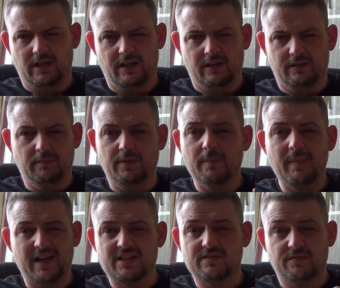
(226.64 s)
The
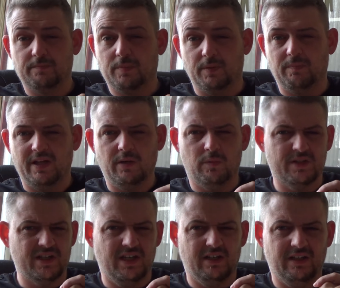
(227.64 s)
max per player
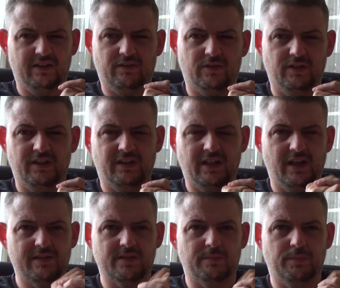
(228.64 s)
was out at
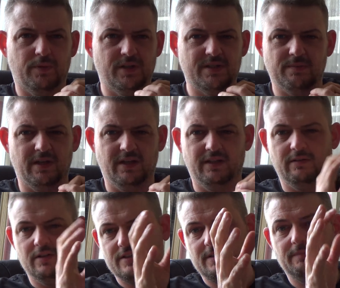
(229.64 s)
30,000 points, but there
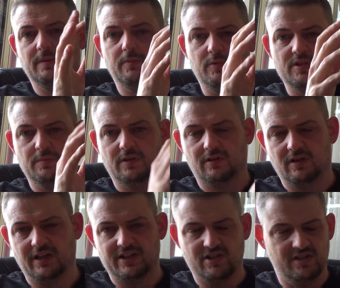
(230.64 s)
are some people with small
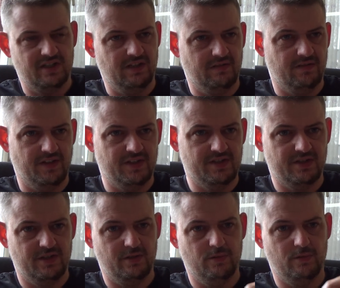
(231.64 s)
collections and everything, so